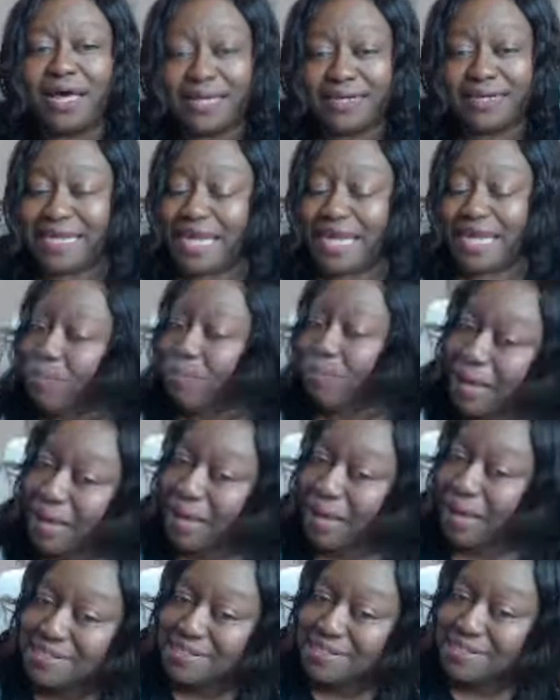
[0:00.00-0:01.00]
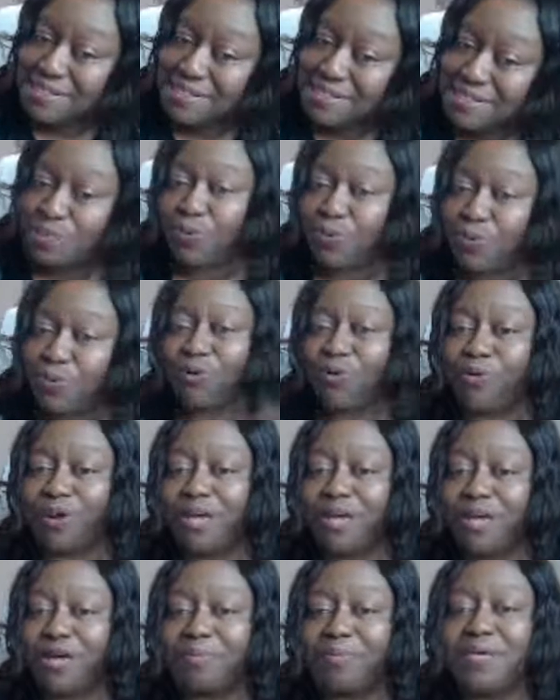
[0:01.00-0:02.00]
a down payment assistance
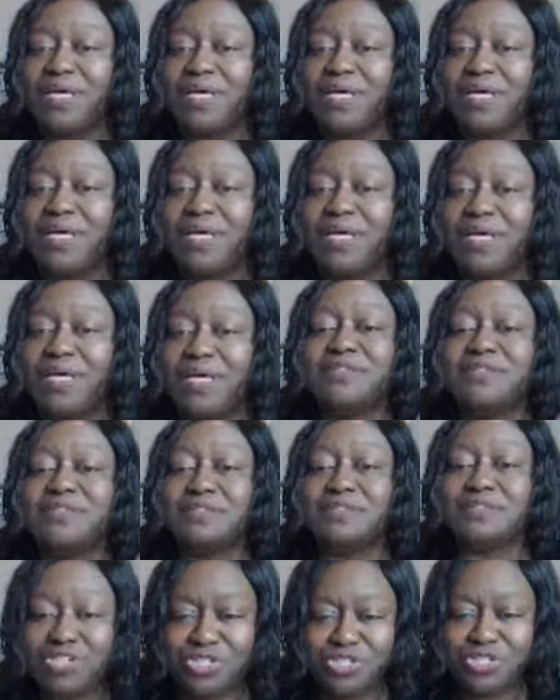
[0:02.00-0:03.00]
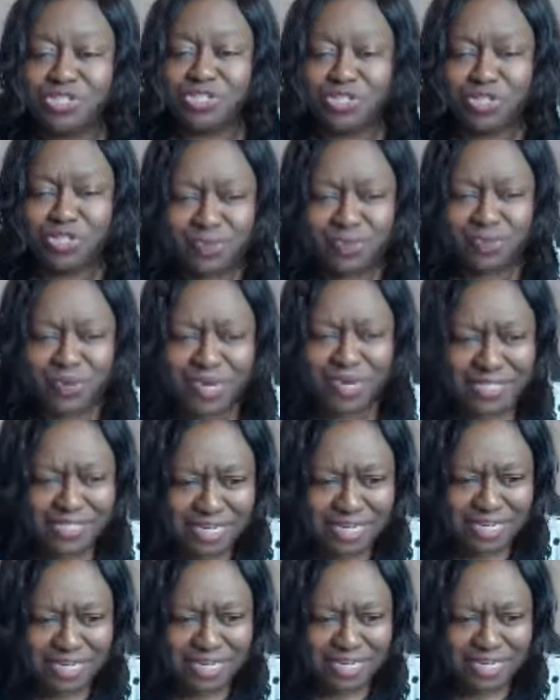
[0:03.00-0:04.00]
program such as
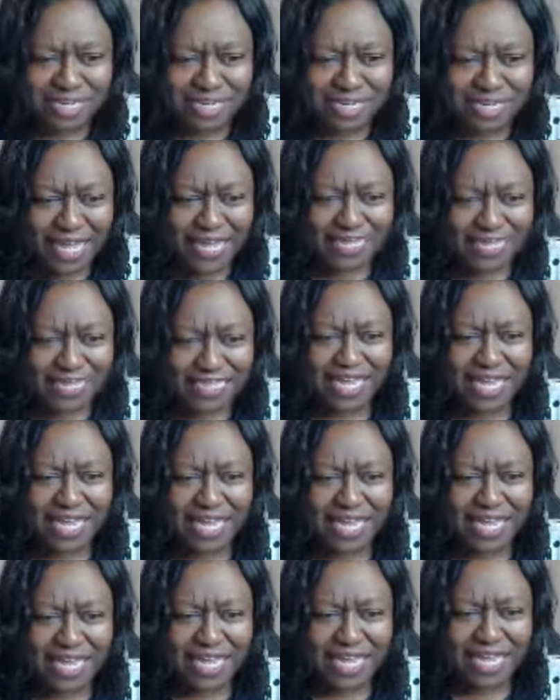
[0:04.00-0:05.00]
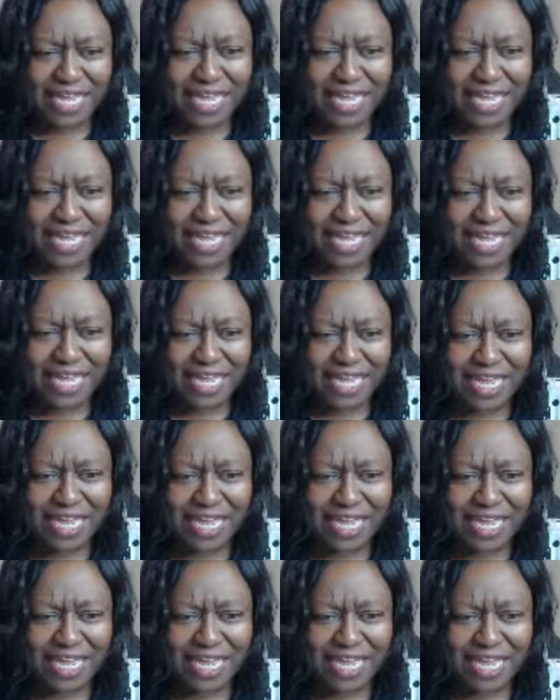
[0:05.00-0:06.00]
USDA, THDA, or housing fund
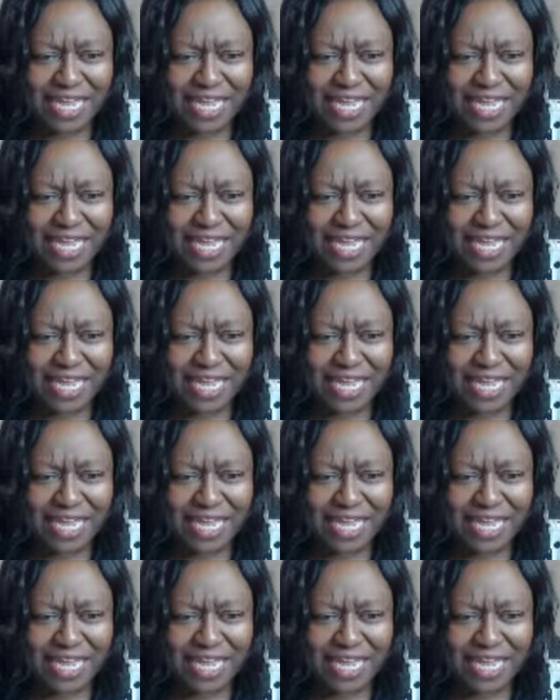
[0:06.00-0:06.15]
program?